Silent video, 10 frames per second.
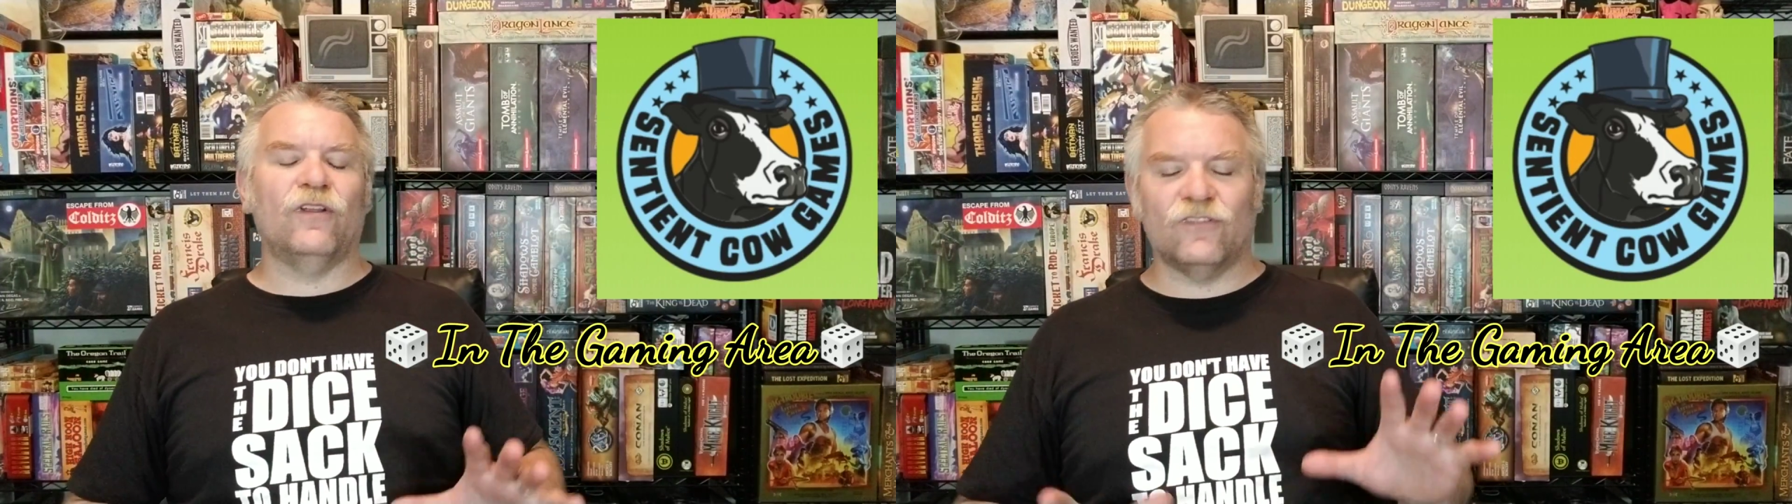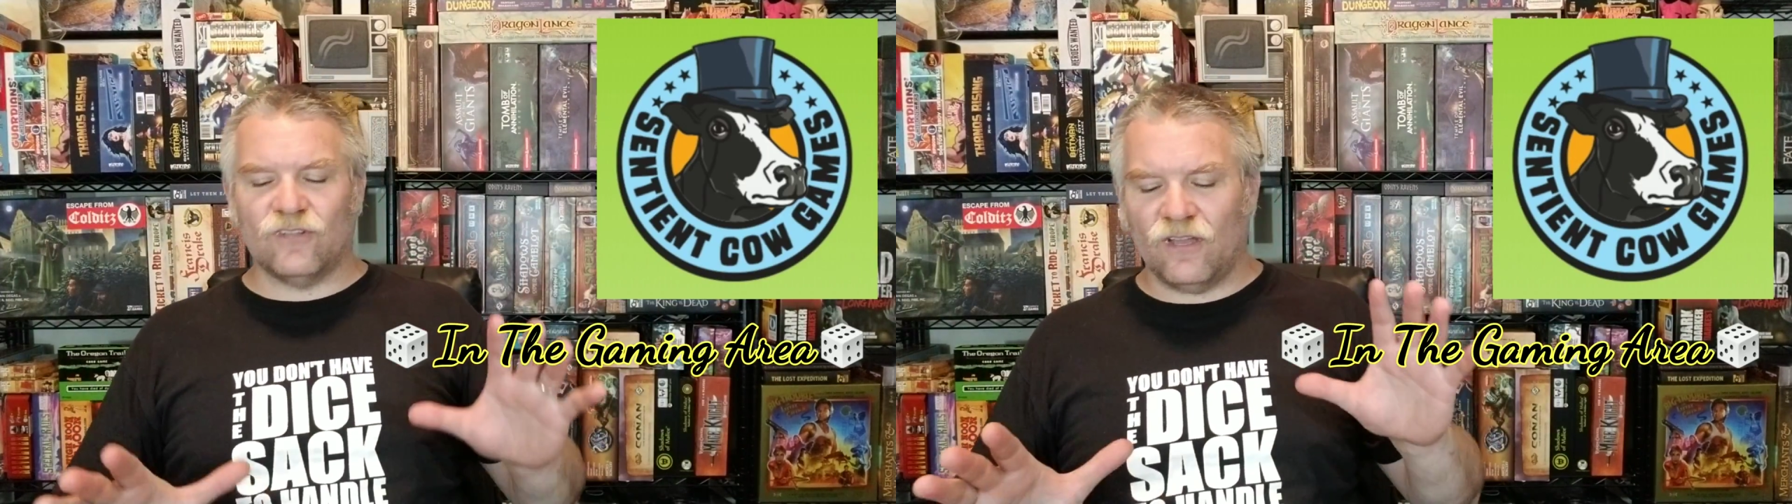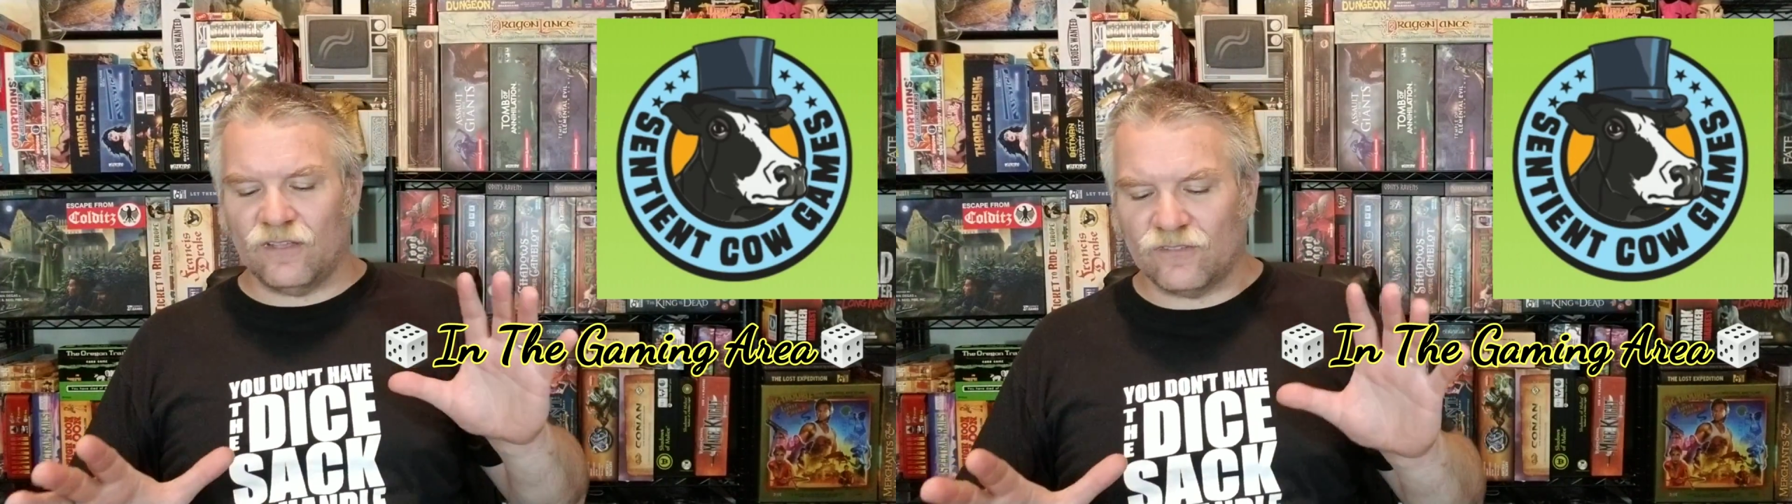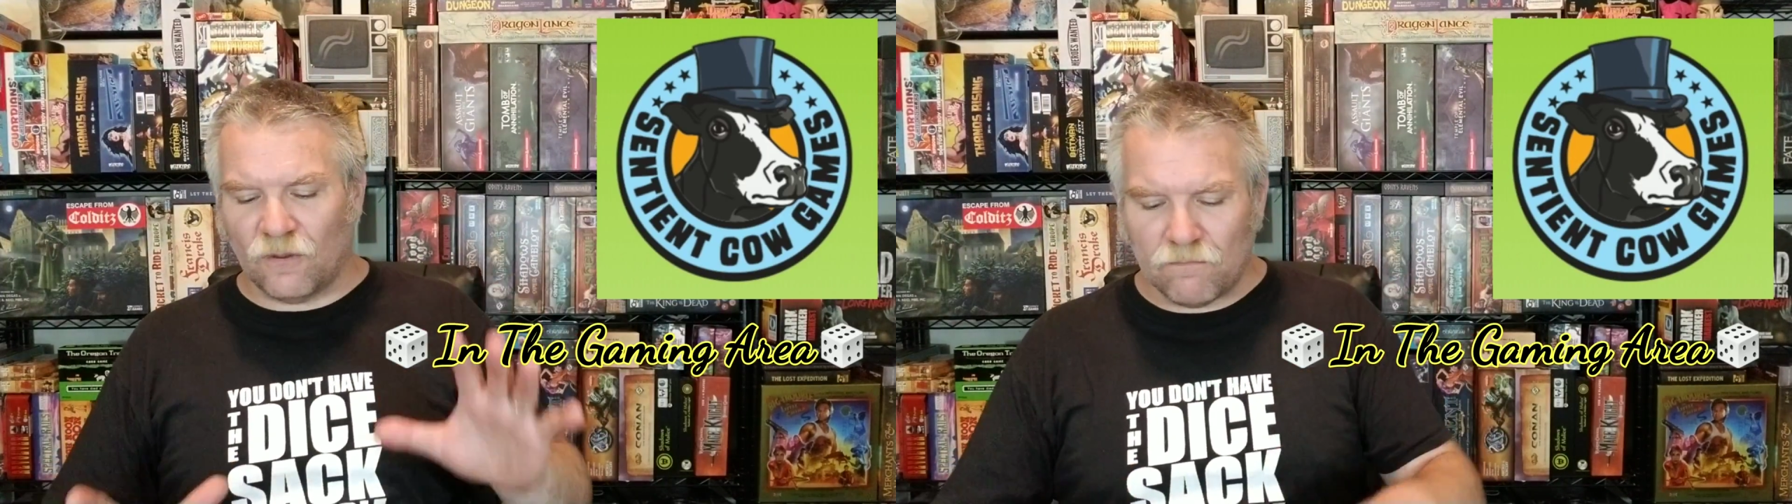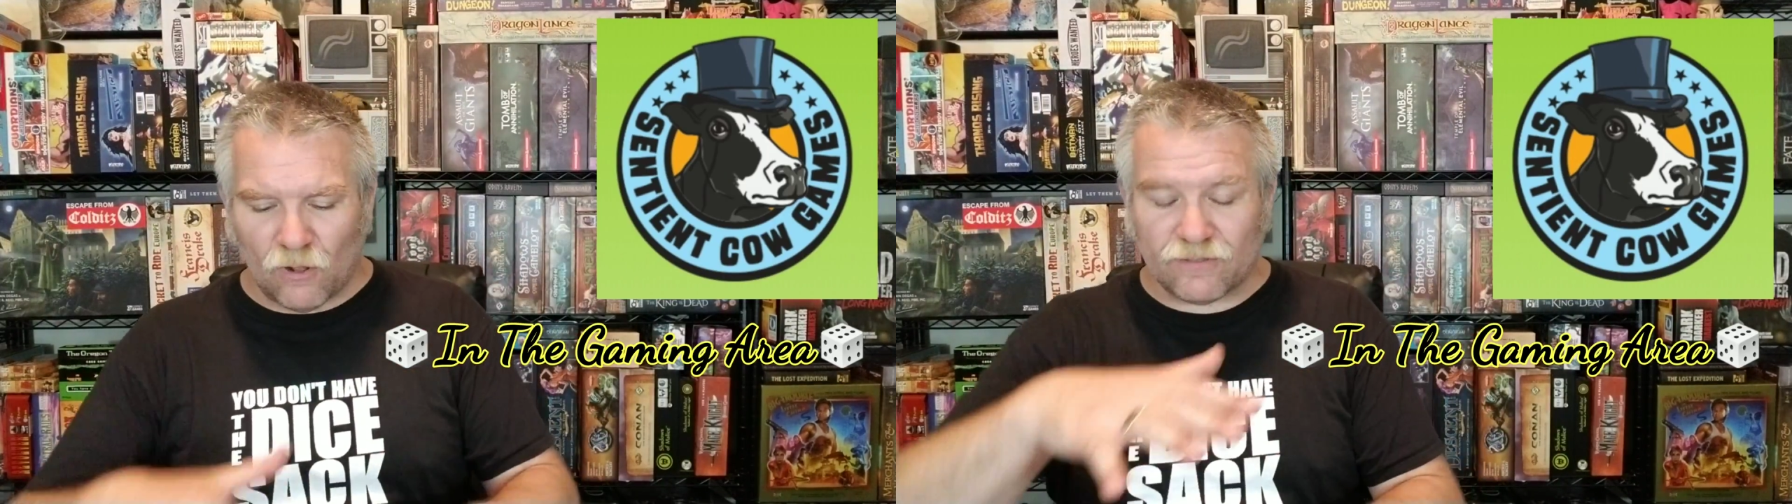And it's
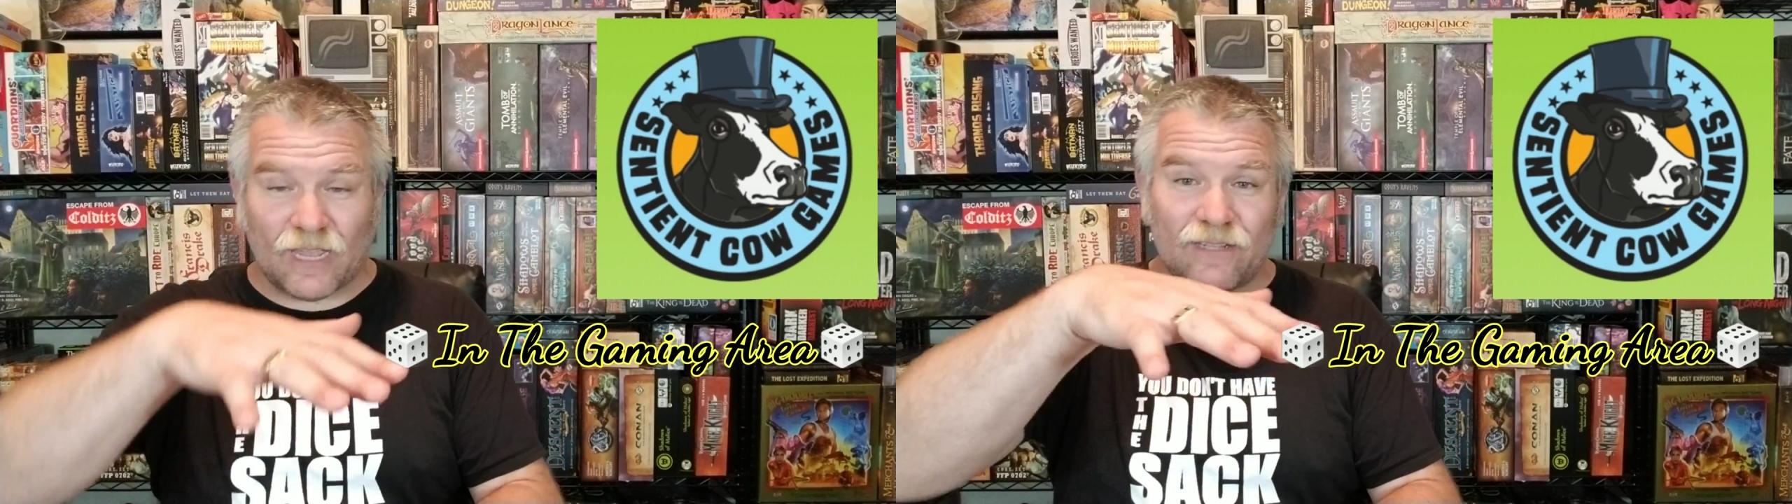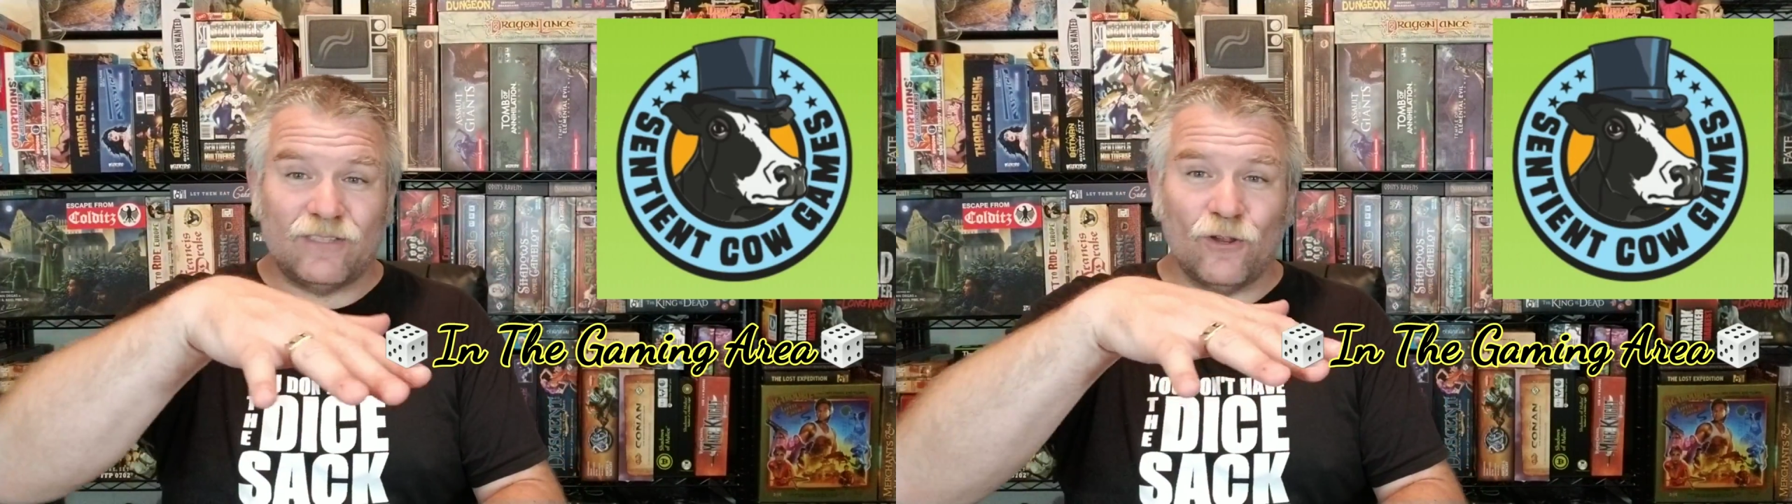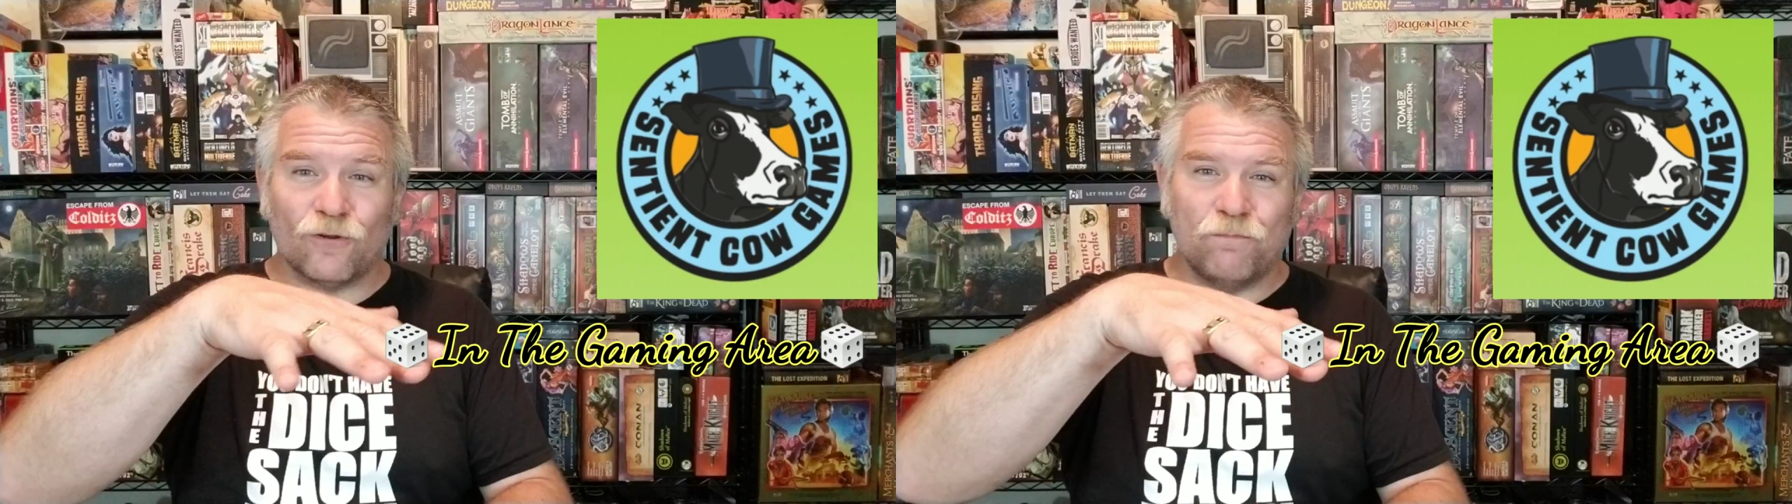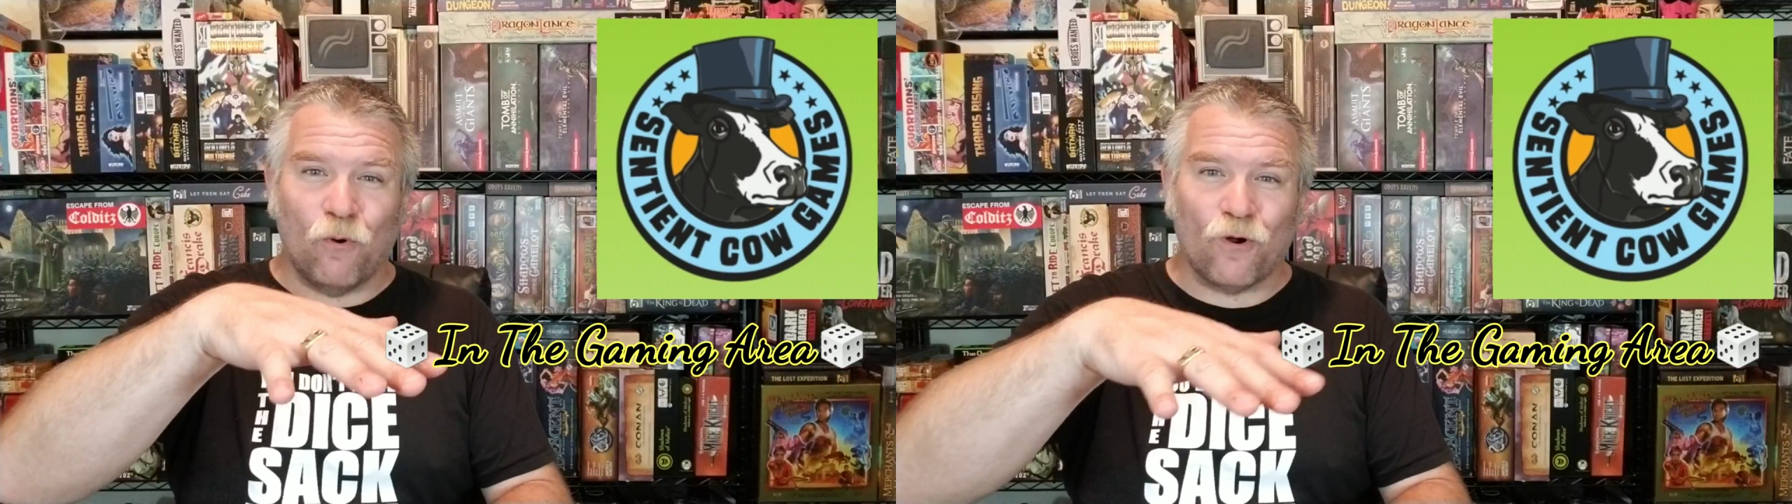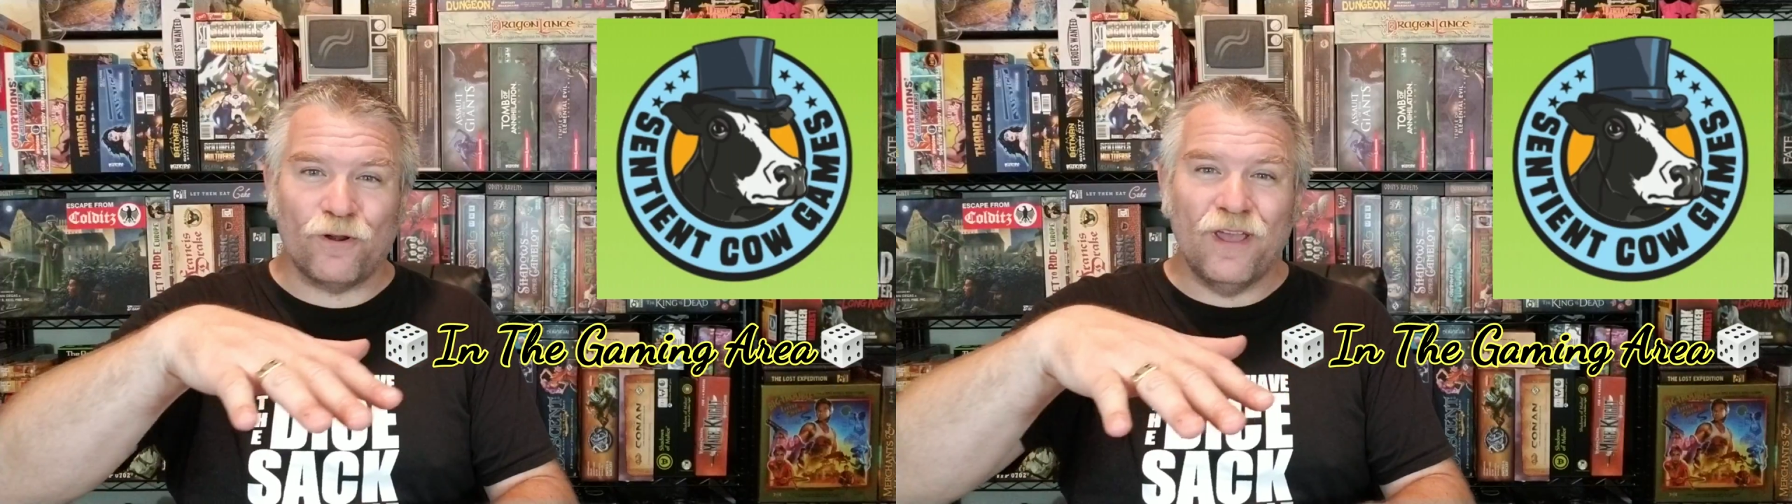a multi-tiered
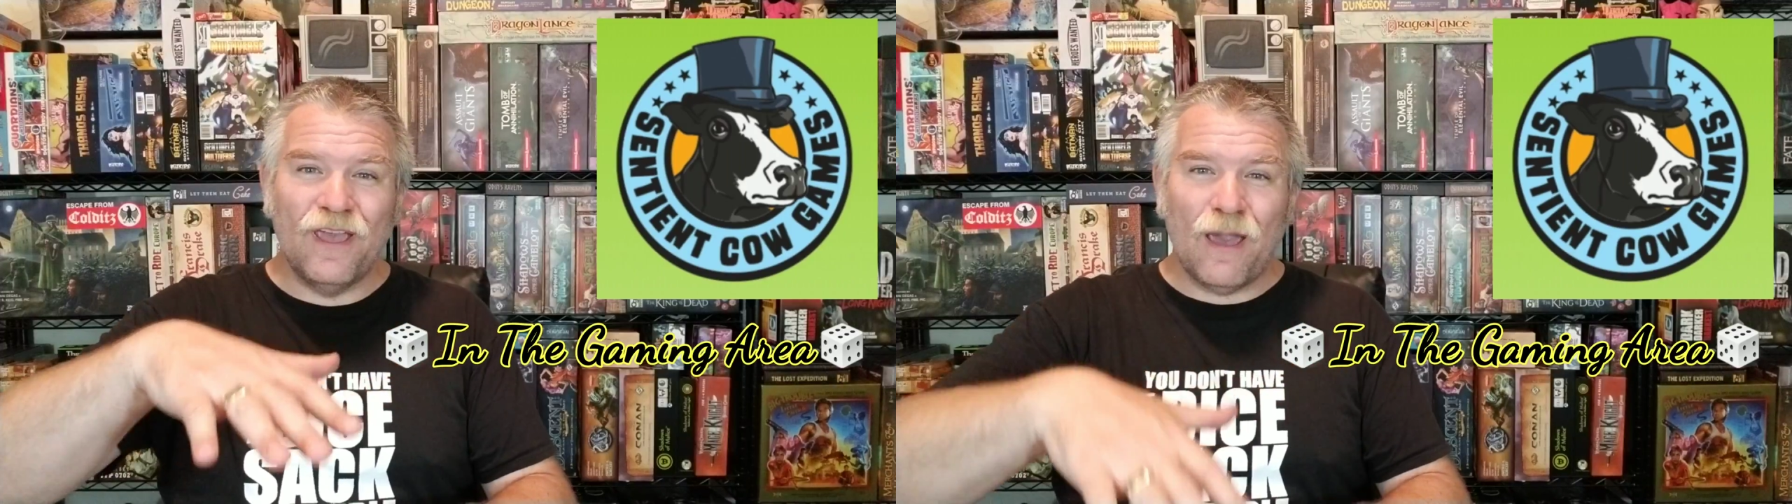board.